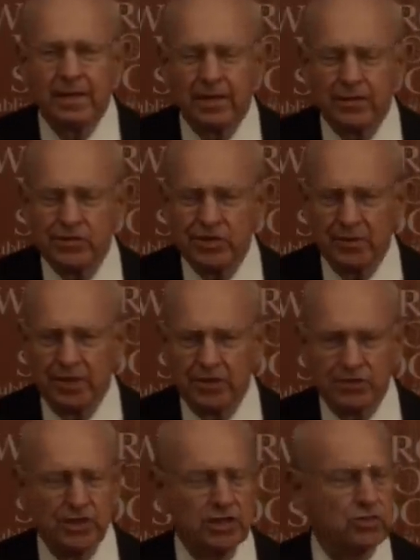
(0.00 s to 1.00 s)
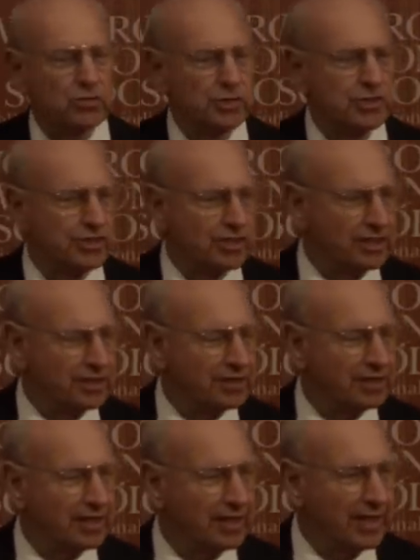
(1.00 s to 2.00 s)
a serious interest
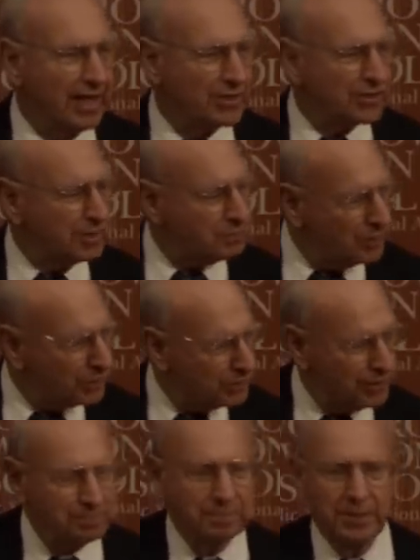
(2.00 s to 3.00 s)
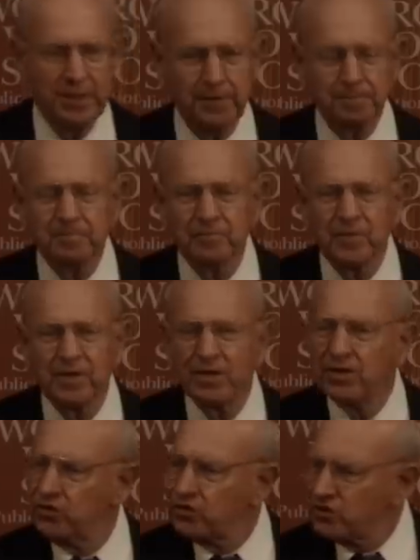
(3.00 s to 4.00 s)
in, as it puts it, being
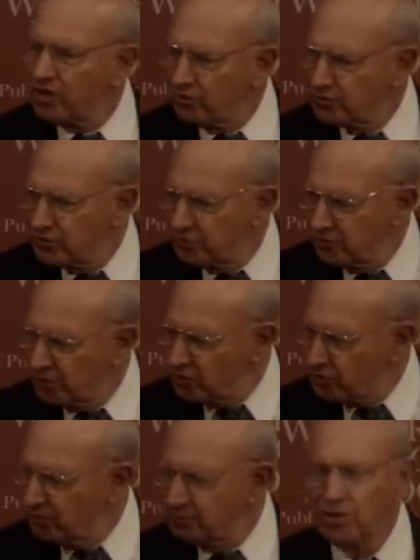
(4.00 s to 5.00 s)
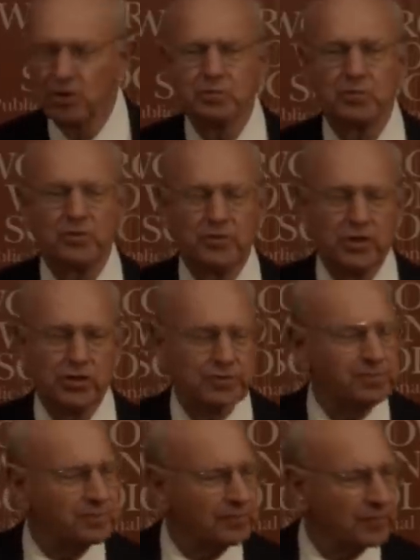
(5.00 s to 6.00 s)
self-sufficient in the
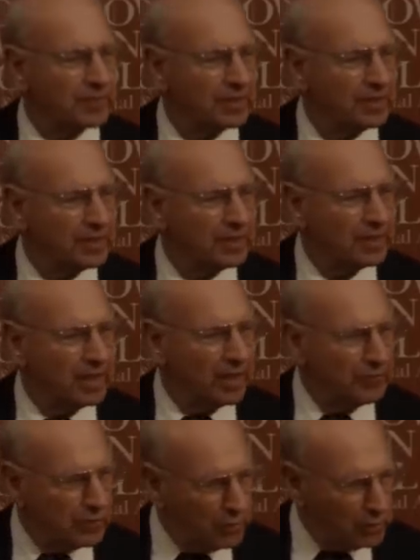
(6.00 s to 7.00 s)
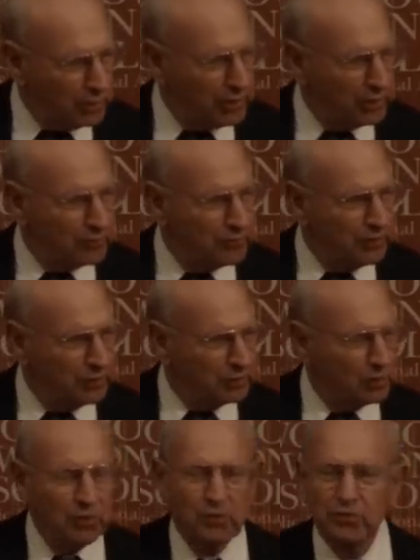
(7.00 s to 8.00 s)
provision of nuclear
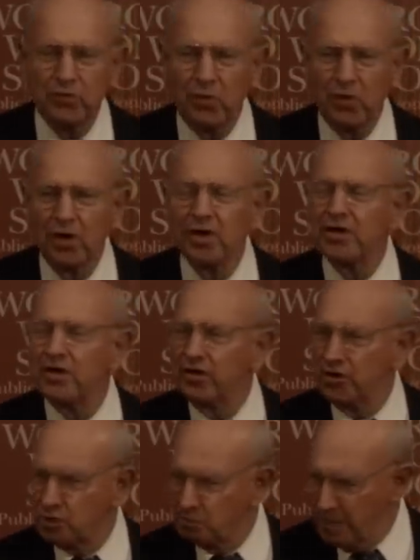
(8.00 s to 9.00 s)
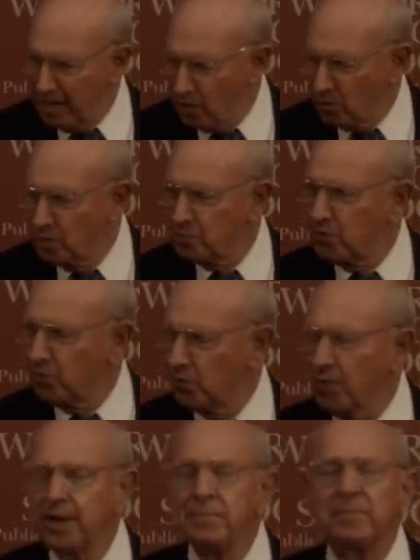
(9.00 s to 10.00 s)
fuel for this power
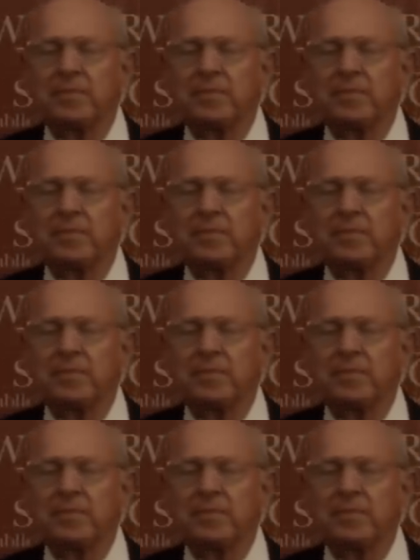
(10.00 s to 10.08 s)
program,